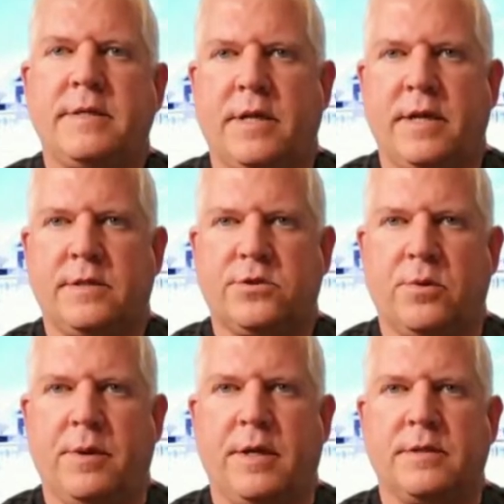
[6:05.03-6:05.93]
and
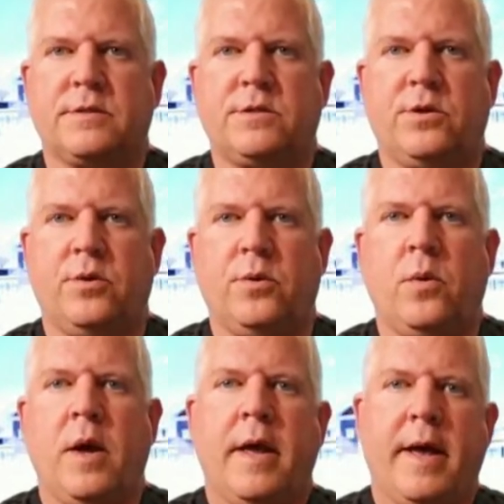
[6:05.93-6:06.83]
instruments
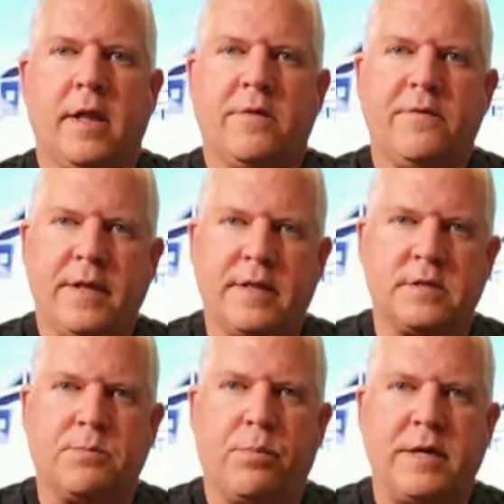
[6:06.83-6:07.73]
to elevate
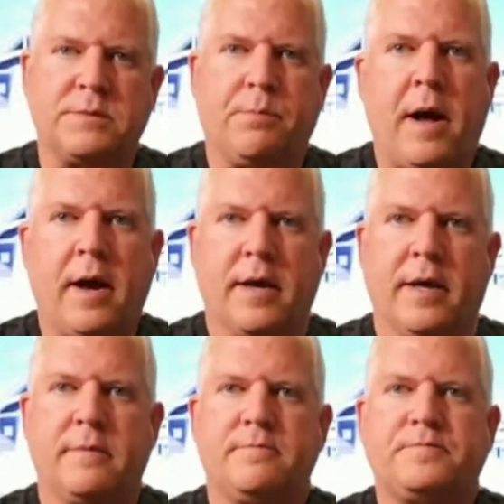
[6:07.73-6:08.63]
this breast
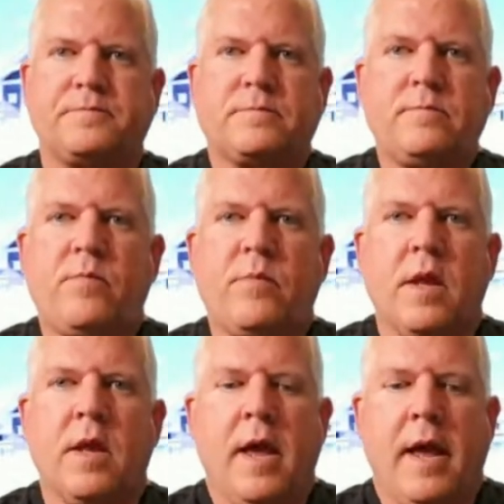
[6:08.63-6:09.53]
pocket
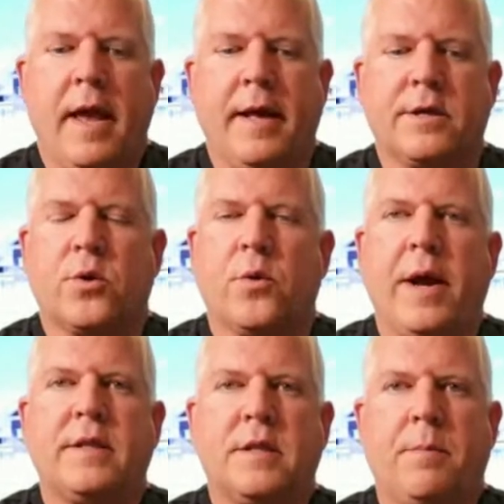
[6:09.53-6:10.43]
and
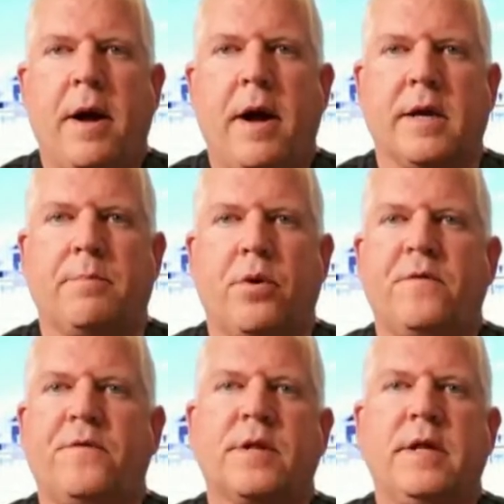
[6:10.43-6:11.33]
create the pocket
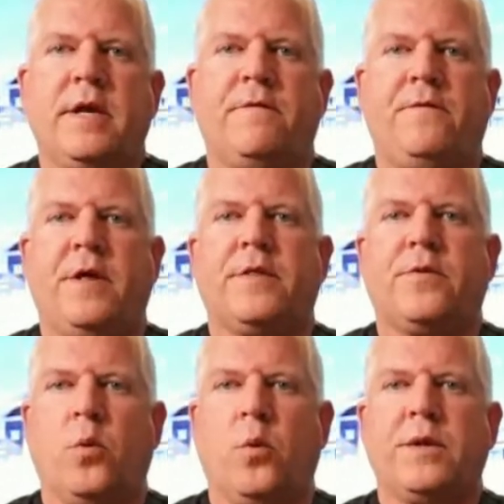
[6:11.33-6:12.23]
perfectly to fit
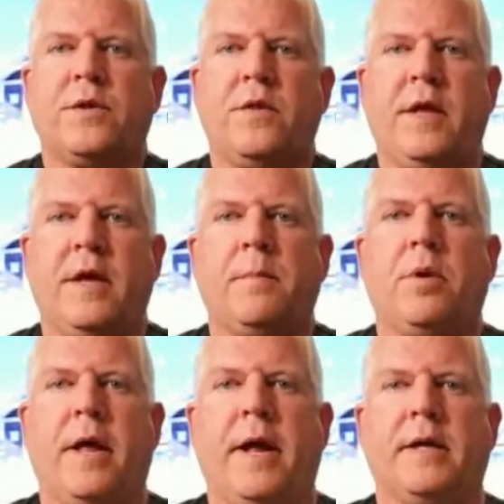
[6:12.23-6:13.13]
the width of the
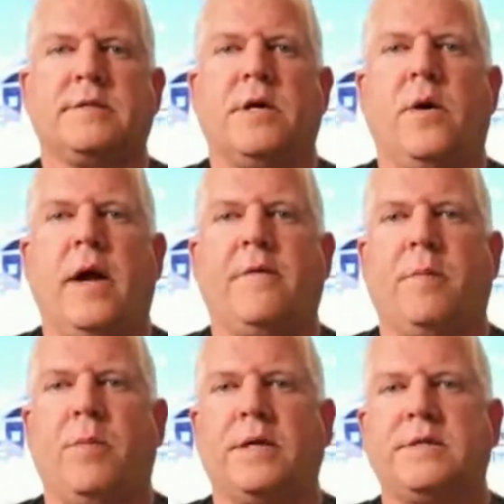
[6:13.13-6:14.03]
implant. So I have
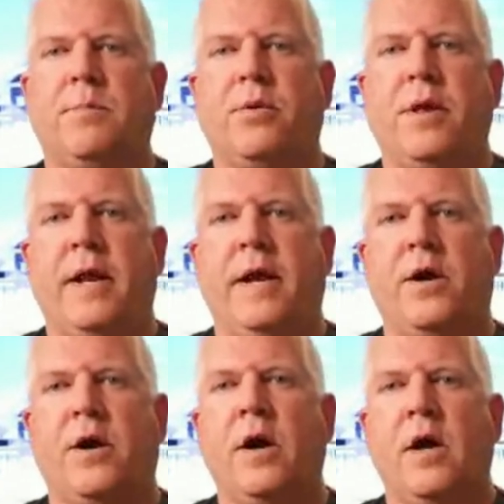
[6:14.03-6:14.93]
a breast implant
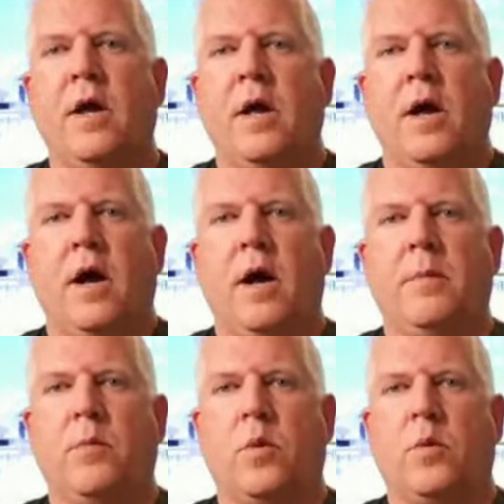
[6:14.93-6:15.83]
here.
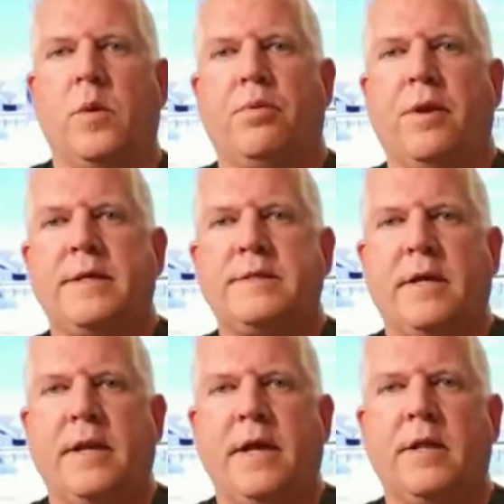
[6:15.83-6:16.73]
When we place
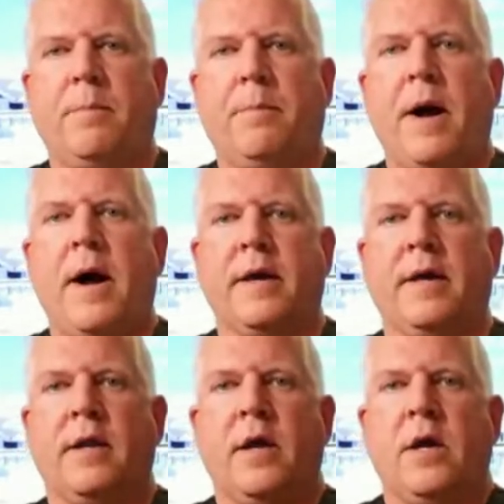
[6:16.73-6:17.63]
it in the
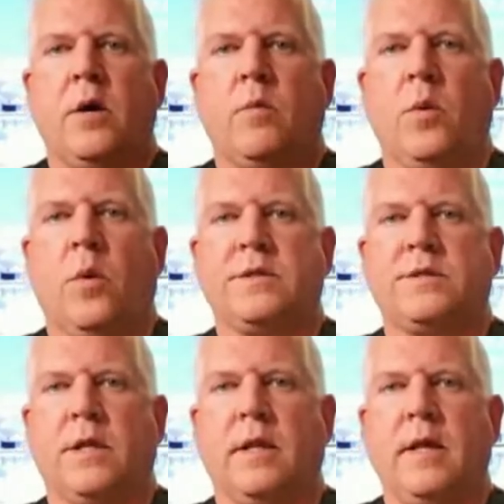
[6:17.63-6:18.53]
pocket, we want
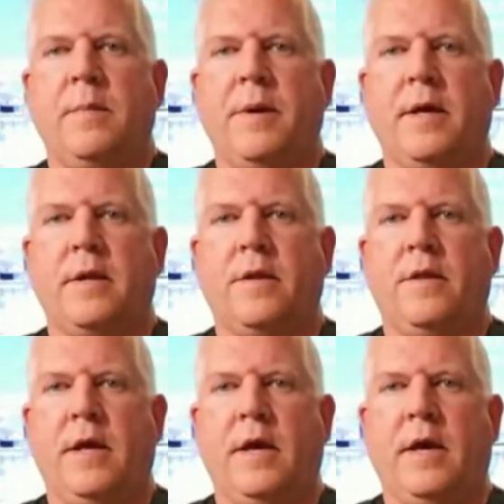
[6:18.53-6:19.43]
to limit
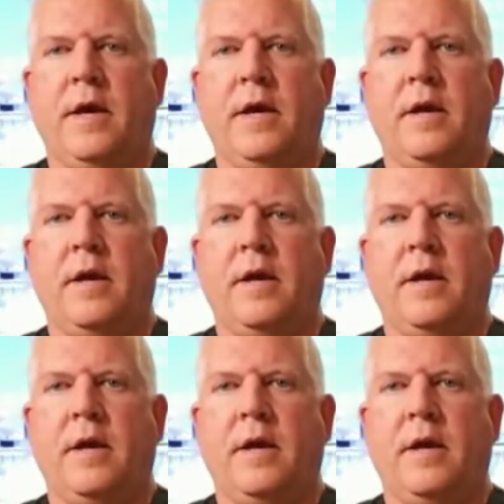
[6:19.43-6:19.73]
the